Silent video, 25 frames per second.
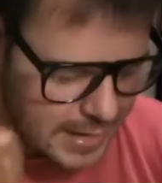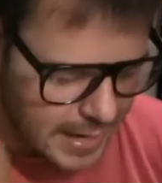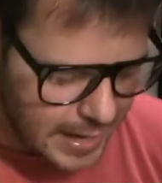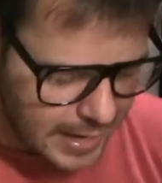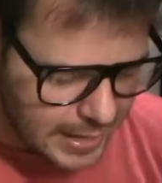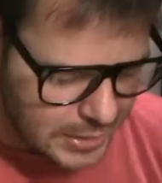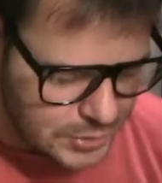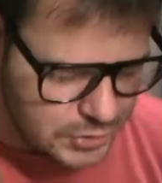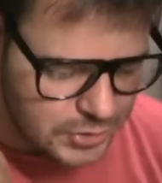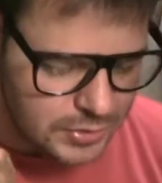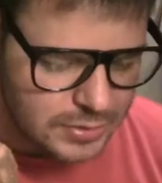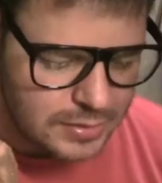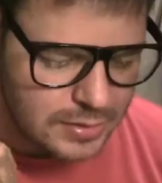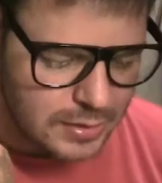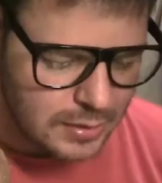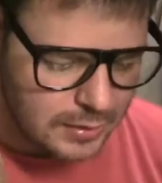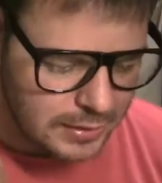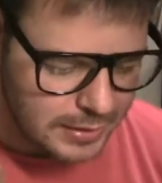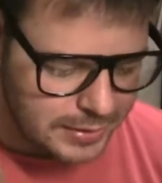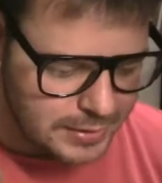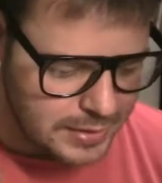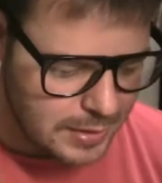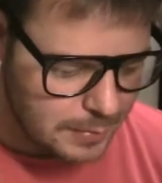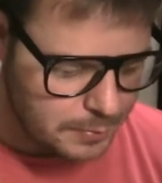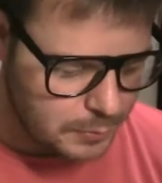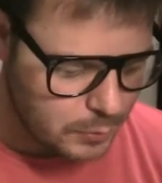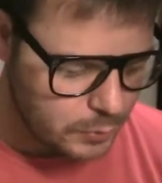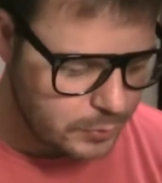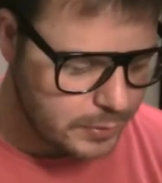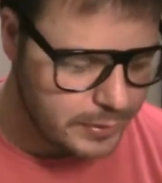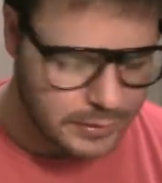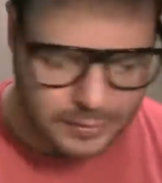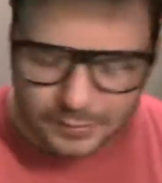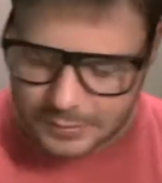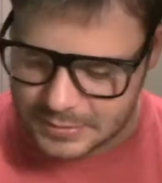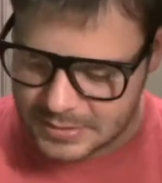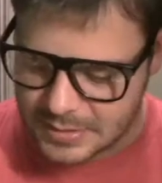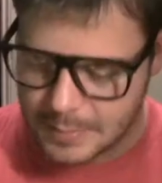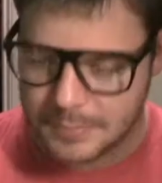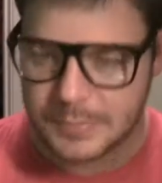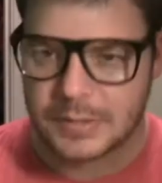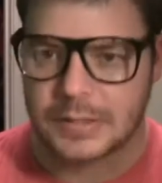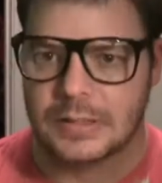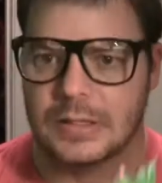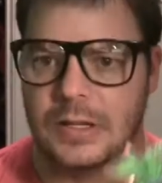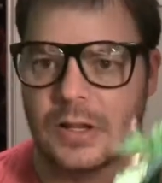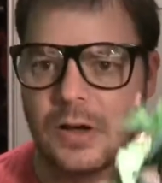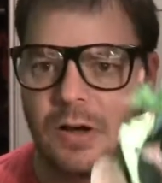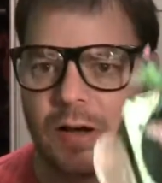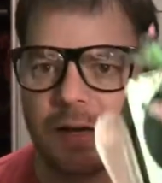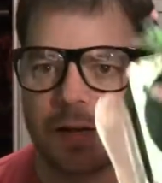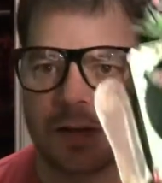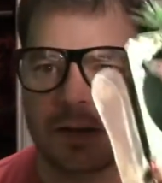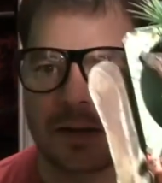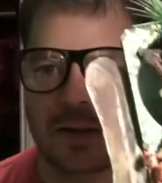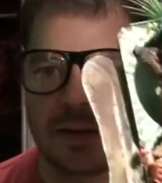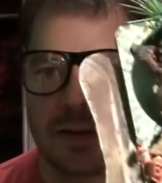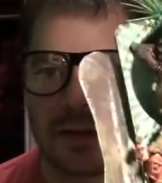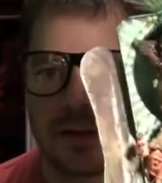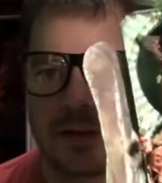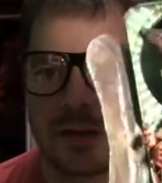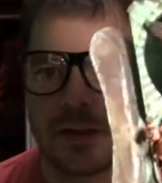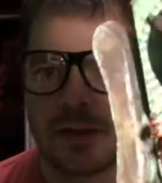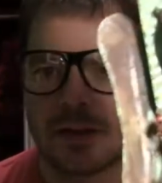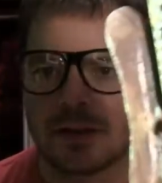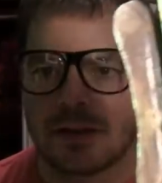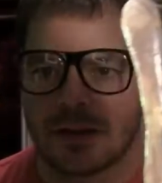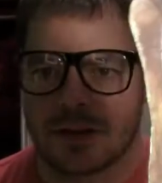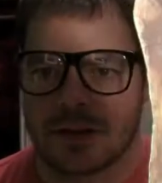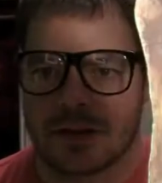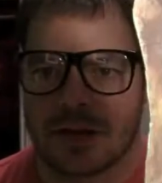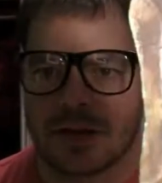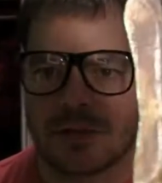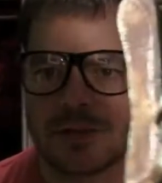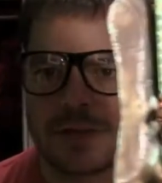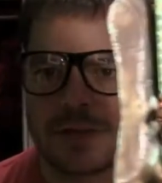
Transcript: to age and they'll end up looking something like I don't know